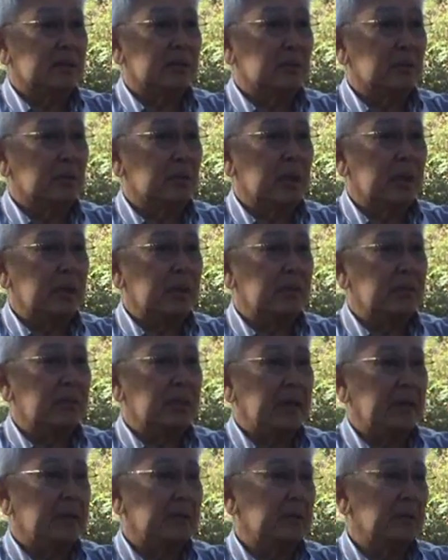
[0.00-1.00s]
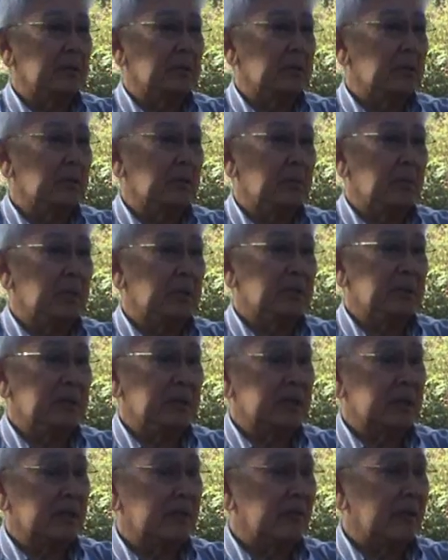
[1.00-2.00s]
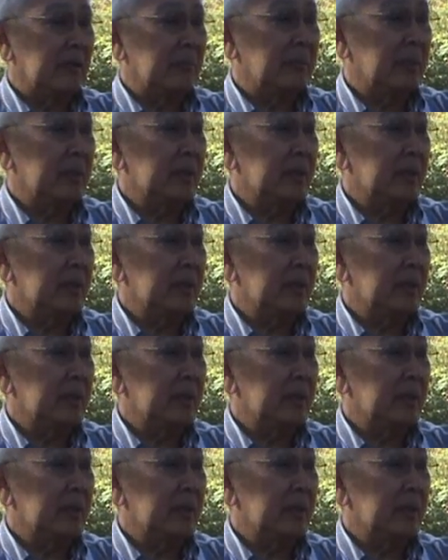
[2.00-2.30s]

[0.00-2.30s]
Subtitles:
200 to about 600